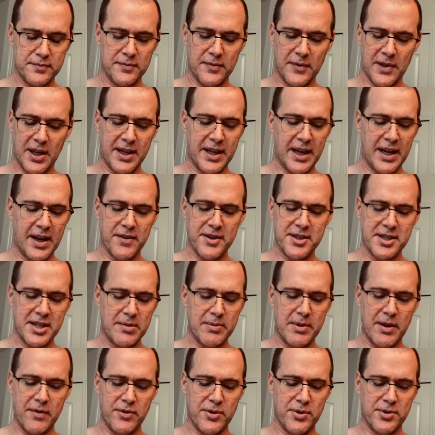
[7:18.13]
And every time
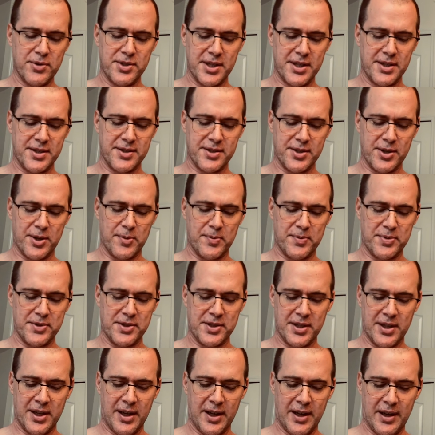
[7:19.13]
I've used these
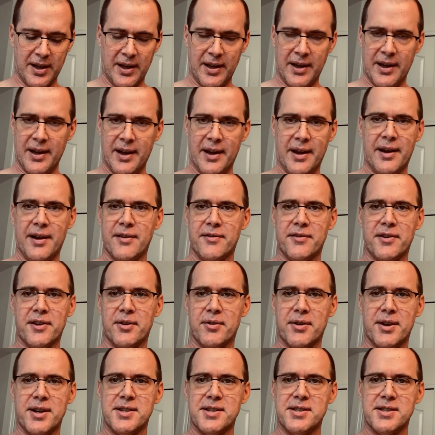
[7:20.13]
soaps, for the
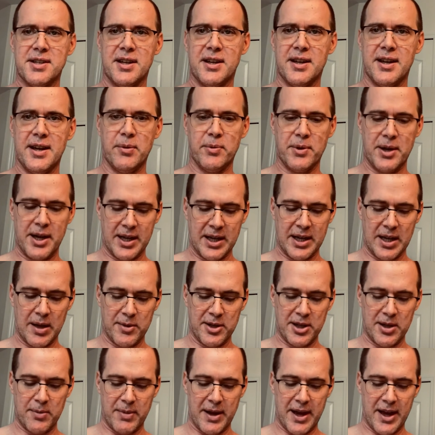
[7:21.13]
rest of the night, when I come
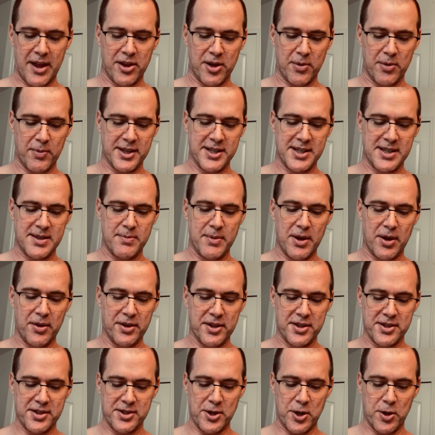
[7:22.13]
in the bathroom, I smell the
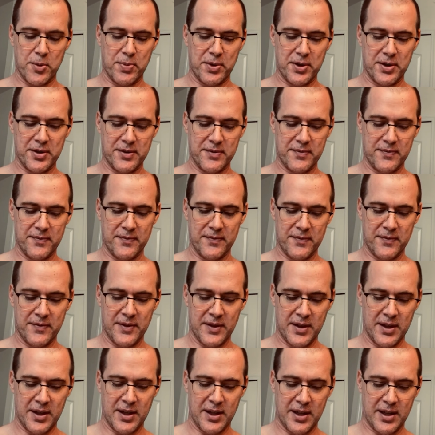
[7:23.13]
soap
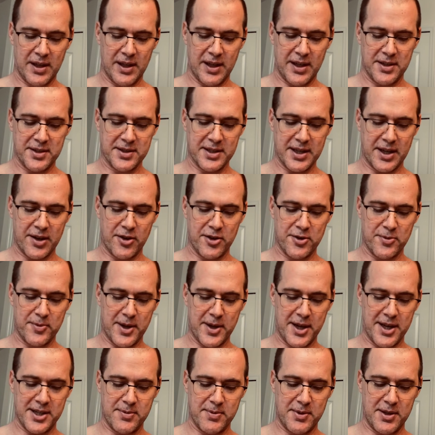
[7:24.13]
it just kind of
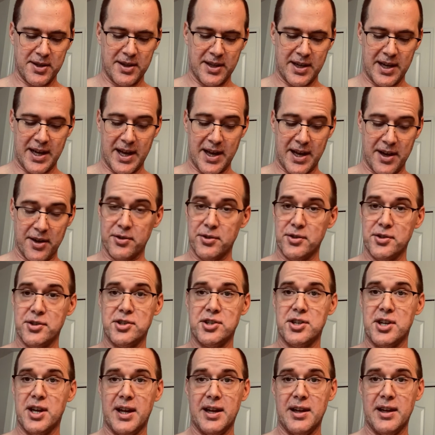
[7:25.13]
reminds me that I had a good
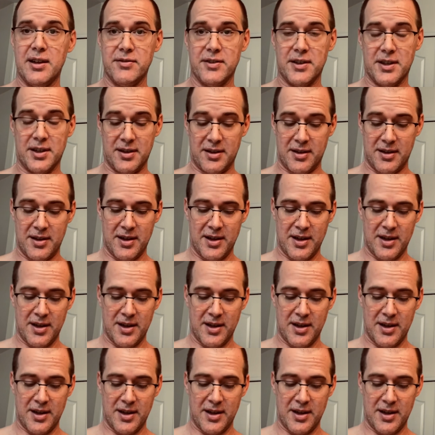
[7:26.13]
shave and